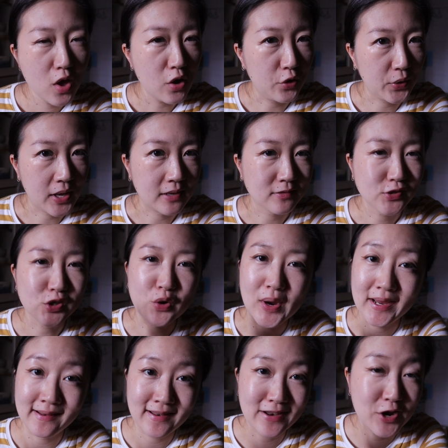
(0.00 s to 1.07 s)
Okay, so
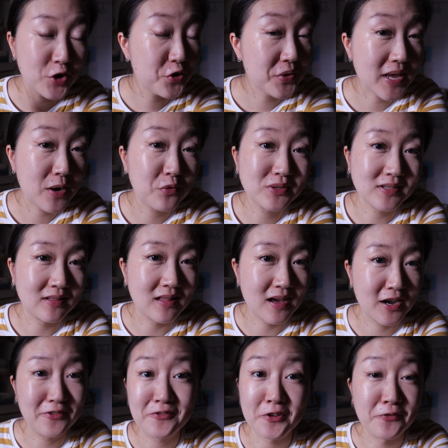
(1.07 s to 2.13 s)
I know that was a
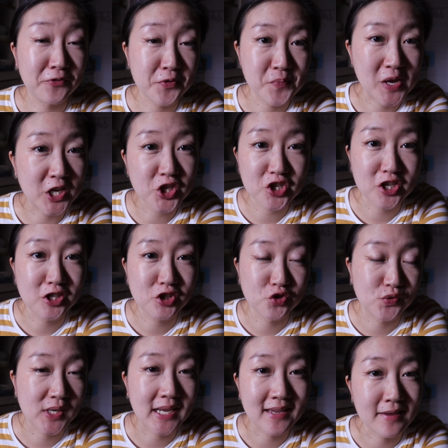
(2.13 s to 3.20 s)
lot of information to
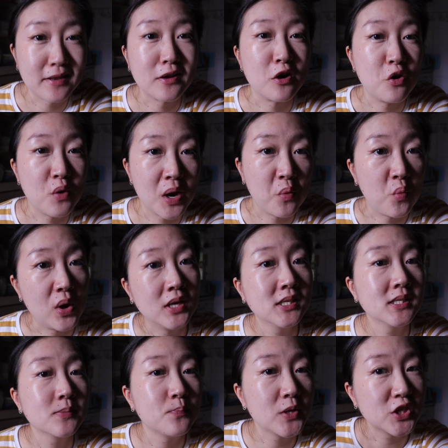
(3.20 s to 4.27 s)
take in all at
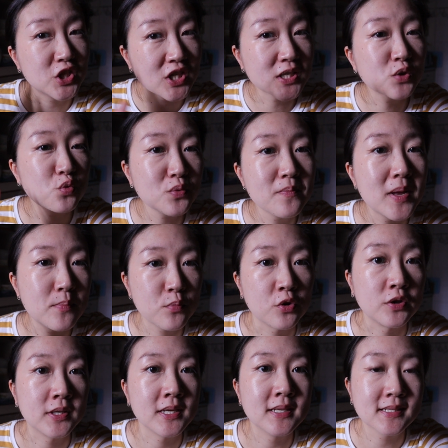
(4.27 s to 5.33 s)
once, but just
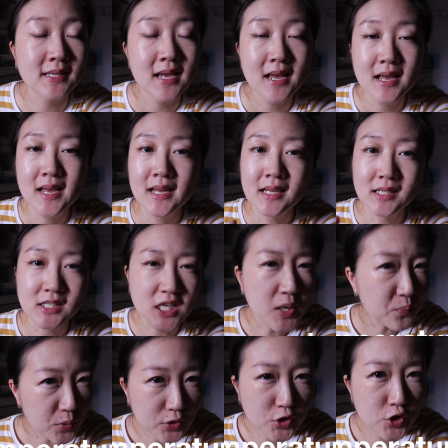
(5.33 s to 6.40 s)
remember this.
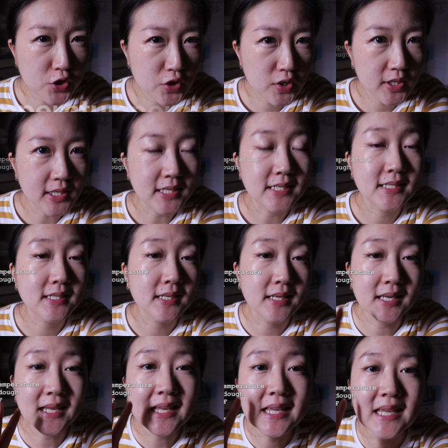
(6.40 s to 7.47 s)
Temperature is the
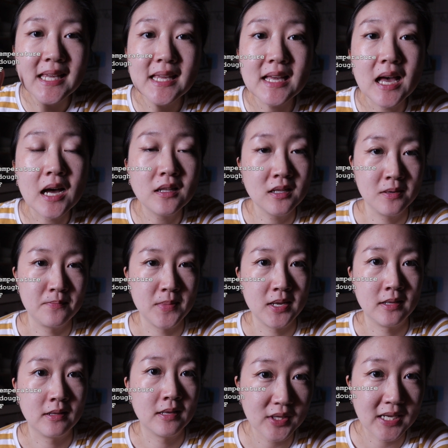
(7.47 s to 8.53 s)
key
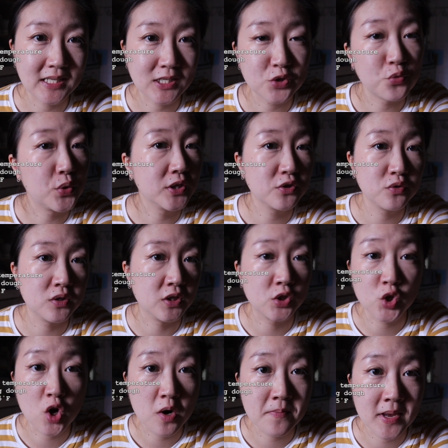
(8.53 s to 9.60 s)
element that's going to
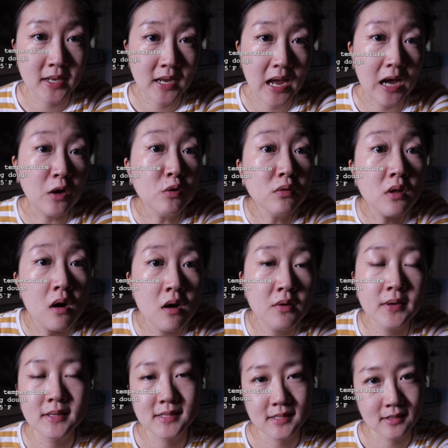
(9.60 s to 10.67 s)
determine how long
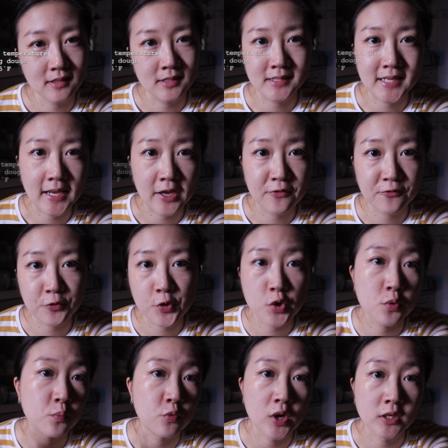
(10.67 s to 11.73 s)
it's going to take for
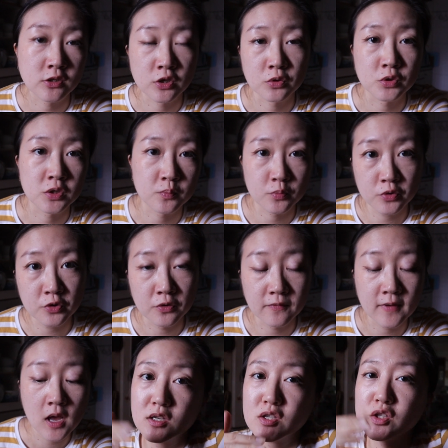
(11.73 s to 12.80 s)
your bread dough to proof.
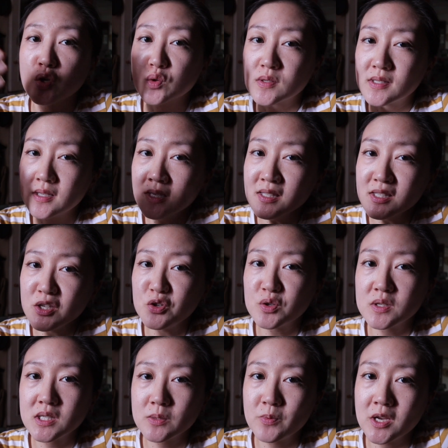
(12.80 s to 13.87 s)
So since you
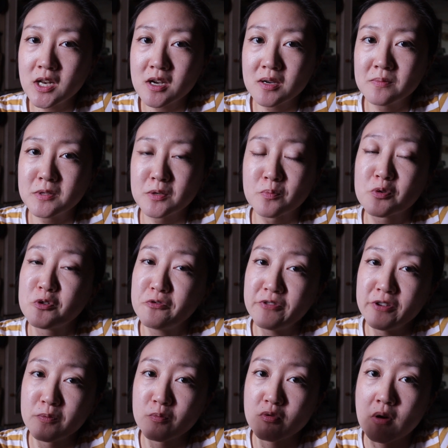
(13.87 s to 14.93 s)
can speed up the
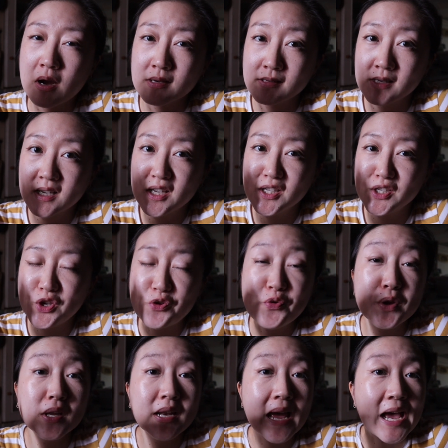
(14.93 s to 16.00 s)
proofing process, you
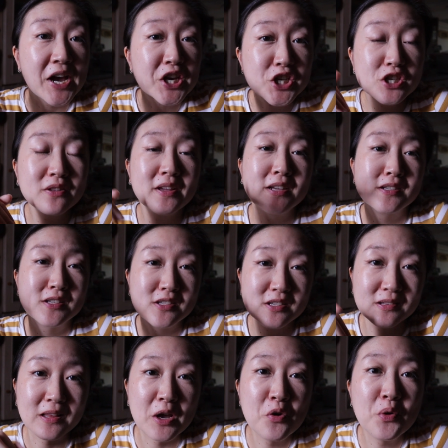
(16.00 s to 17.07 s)
can actually
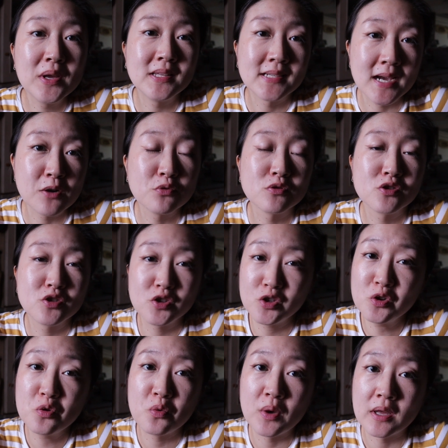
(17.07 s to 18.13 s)
slow it down
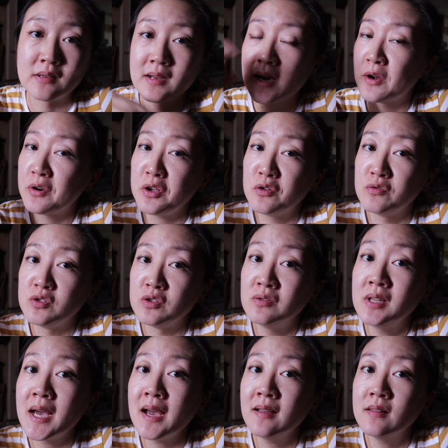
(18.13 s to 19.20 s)
too. And how do you do
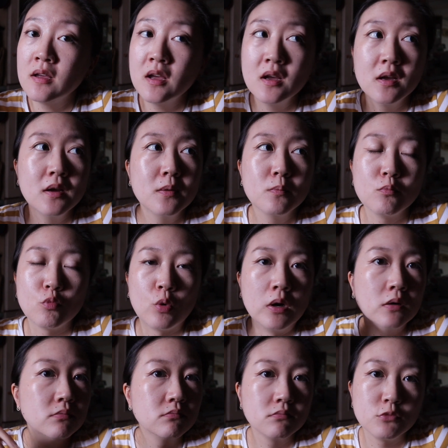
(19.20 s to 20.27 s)
that?
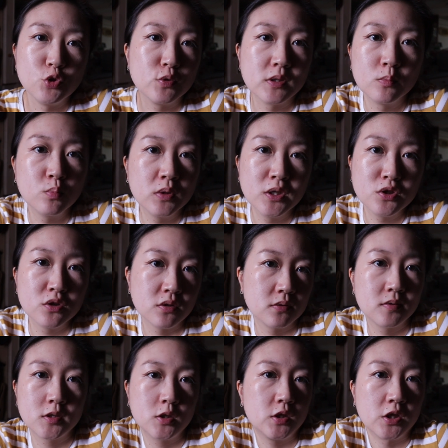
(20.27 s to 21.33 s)
Well, you simply just
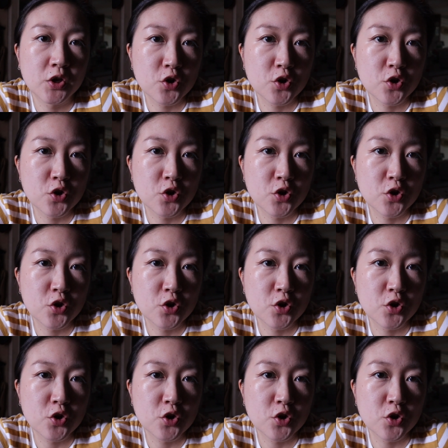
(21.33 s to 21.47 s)
stick